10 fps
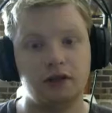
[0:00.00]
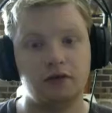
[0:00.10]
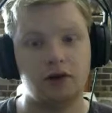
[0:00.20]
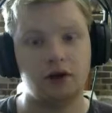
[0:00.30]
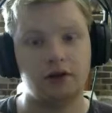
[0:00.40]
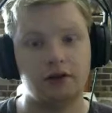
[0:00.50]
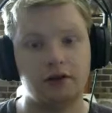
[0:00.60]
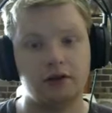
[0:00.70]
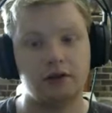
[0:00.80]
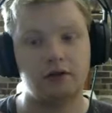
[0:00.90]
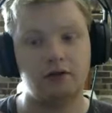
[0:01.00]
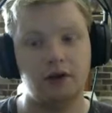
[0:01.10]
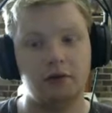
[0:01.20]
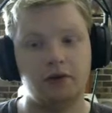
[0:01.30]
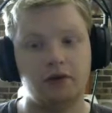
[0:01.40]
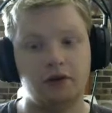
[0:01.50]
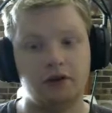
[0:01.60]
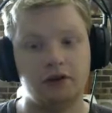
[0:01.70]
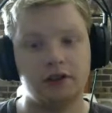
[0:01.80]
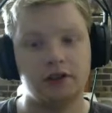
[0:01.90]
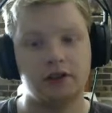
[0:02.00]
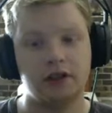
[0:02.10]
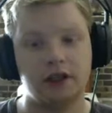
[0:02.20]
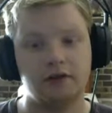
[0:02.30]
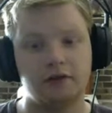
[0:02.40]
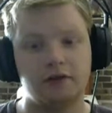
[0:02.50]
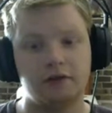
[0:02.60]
wrote Rebel Force instead of